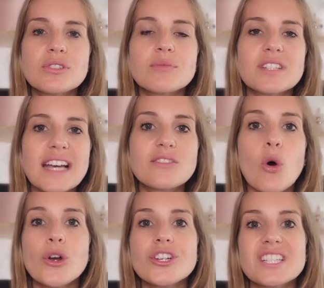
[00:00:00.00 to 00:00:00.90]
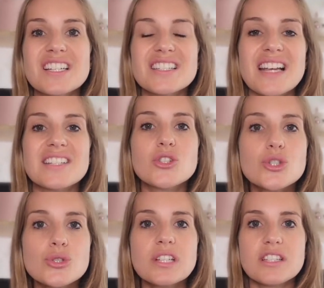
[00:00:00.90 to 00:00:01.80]
to get organized as
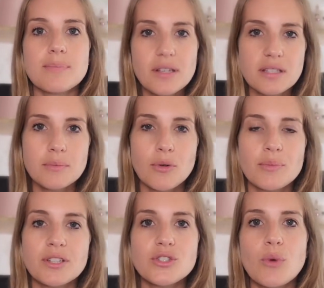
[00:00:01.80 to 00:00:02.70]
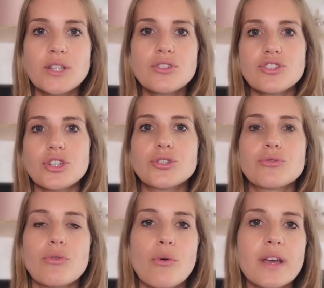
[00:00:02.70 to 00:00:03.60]
soon as possible because when you start
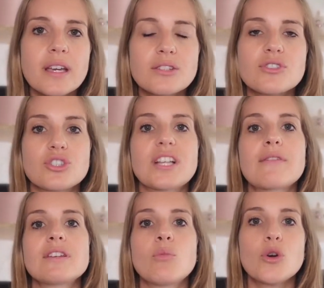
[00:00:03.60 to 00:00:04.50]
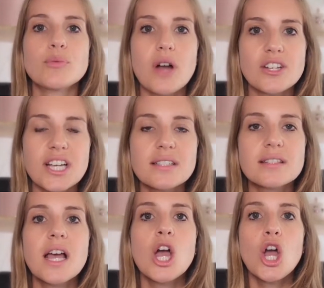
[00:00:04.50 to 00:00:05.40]
growing and you start having more
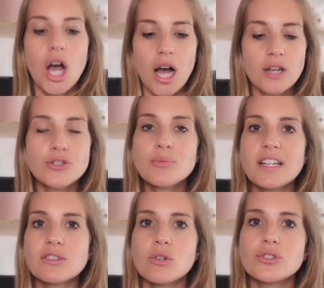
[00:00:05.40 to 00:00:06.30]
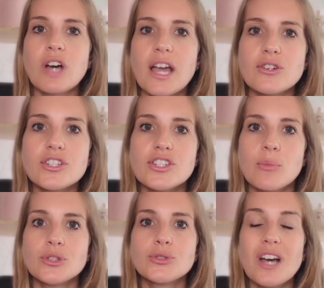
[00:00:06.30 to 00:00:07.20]
projects, uh, you might want to hire
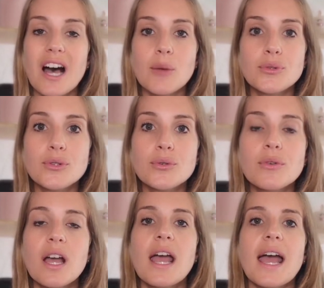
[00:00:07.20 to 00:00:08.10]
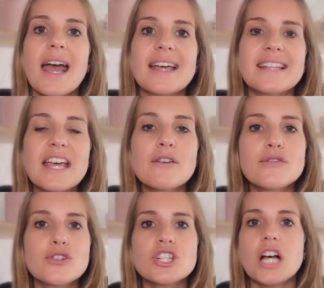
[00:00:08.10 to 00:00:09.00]
someone to help you. And
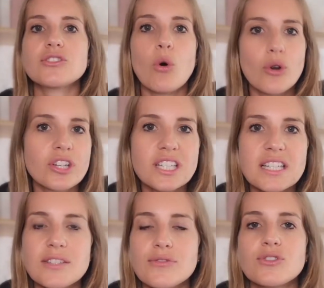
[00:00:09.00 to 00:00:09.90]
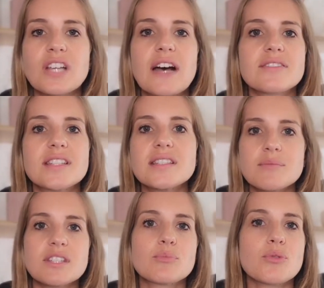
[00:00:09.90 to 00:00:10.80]
if you're not organized, if you don't have
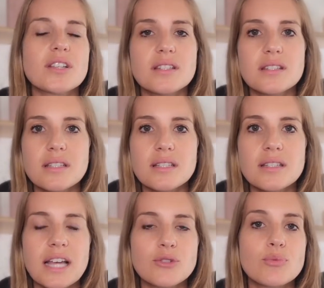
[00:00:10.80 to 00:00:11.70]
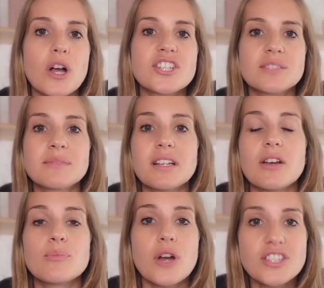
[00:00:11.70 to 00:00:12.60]
systems and processes and a project
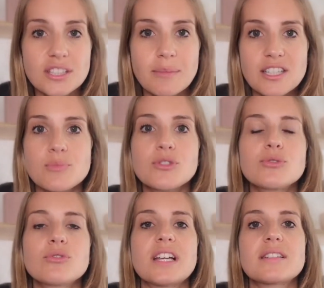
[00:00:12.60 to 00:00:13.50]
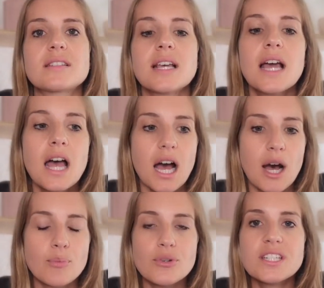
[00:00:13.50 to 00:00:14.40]
a project management tool that's
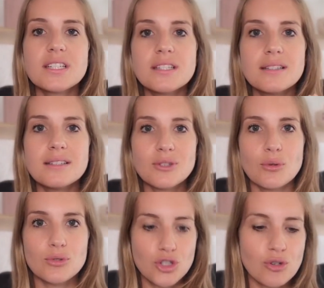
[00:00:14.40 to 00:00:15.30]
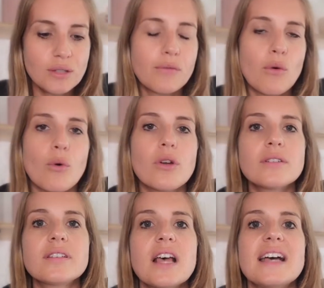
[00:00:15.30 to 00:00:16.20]
uh, pretty you know
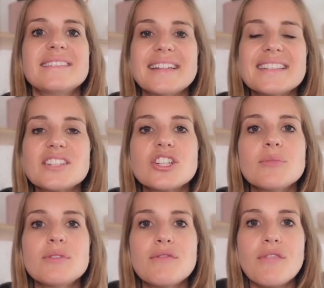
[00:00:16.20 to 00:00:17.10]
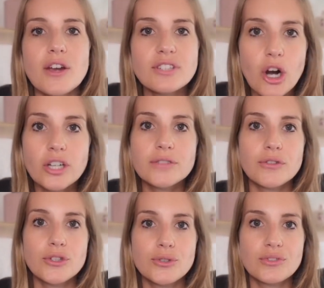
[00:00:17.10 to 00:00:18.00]
straightforward, then it's going to be very hard for
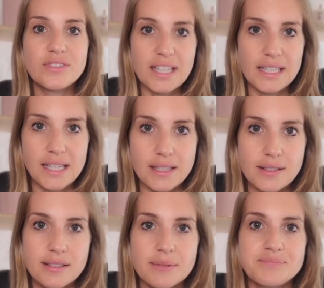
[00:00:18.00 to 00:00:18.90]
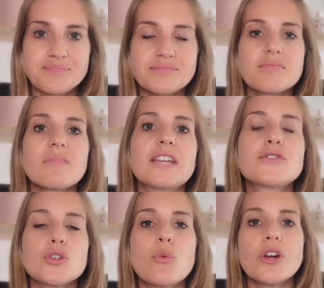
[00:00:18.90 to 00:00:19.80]
you to delegate.
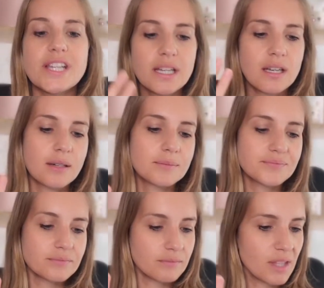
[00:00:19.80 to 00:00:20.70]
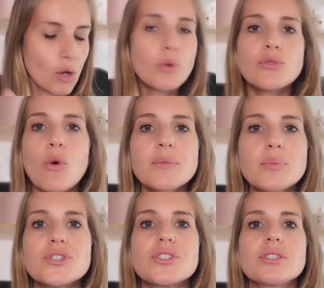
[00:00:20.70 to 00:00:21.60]
If you're working with one
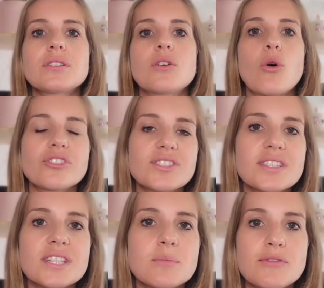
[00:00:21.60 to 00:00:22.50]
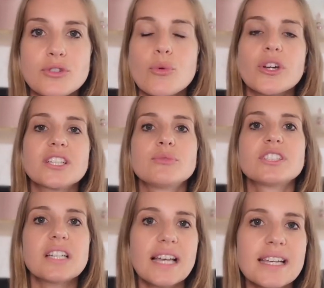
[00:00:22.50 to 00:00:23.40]
person or team, if you're working with
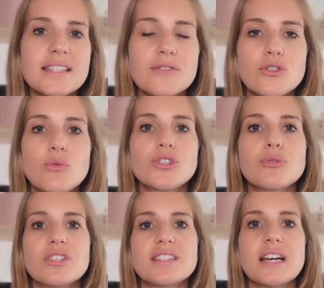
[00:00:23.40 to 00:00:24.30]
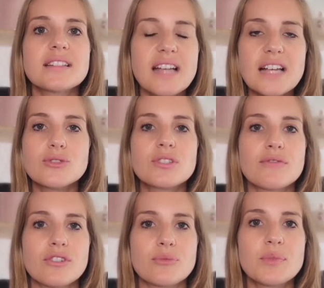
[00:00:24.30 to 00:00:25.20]
clients, if you want to assign tasks to
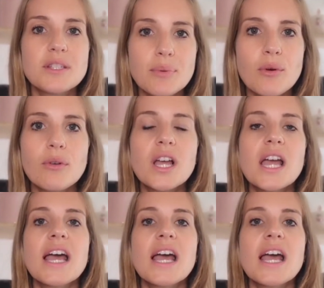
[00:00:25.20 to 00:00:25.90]
different people,